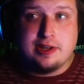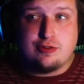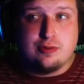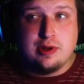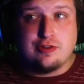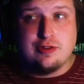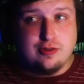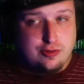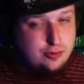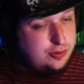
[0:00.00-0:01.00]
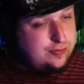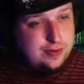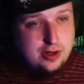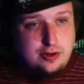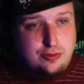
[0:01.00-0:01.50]
question: is who the
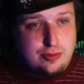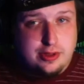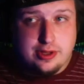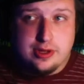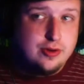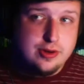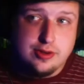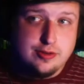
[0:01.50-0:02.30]
fuck is Ray Liotta in this